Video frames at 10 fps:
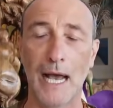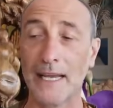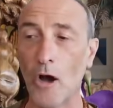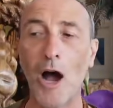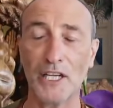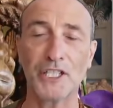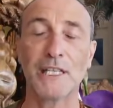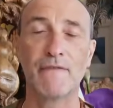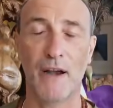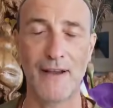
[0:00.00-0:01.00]
I got
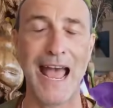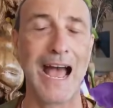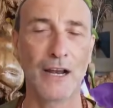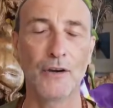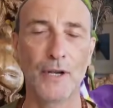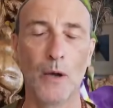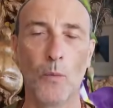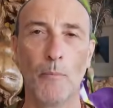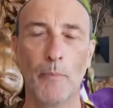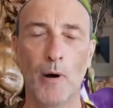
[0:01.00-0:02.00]
actually very angry at
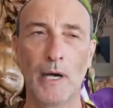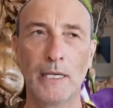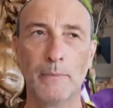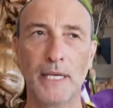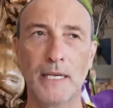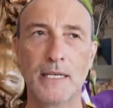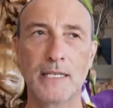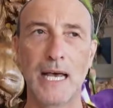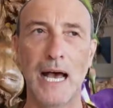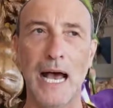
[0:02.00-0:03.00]
one point
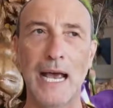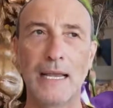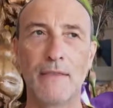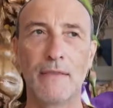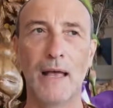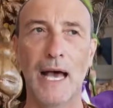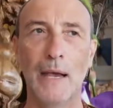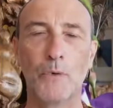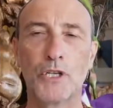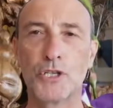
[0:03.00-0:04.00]
because I
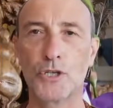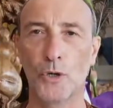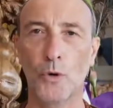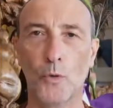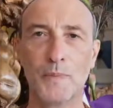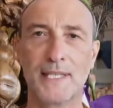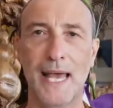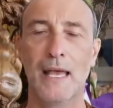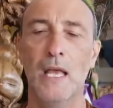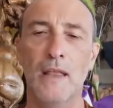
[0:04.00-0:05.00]
I was so
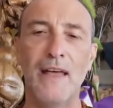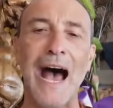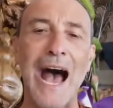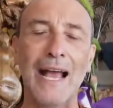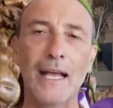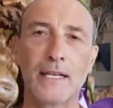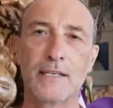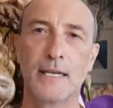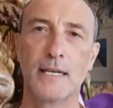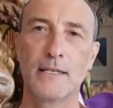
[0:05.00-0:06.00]
upset. That anger
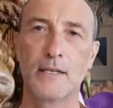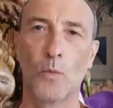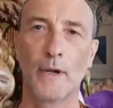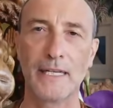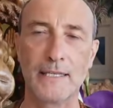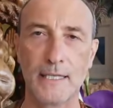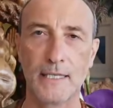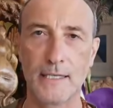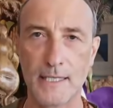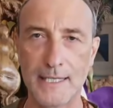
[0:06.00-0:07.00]
turned to wanting
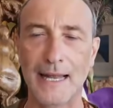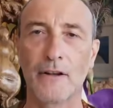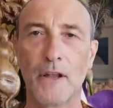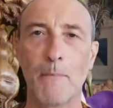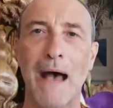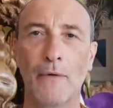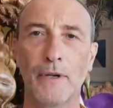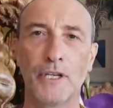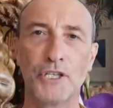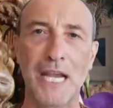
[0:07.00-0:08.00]
to stand on a
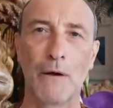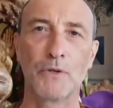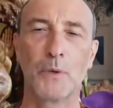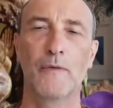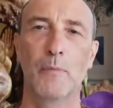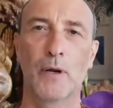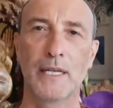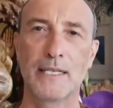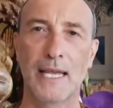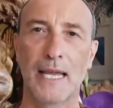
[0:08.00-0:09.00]
mountain and shout to
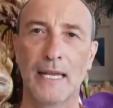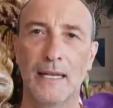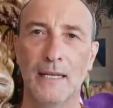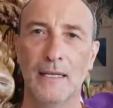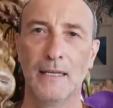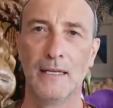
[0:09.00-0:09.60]
everybody saying,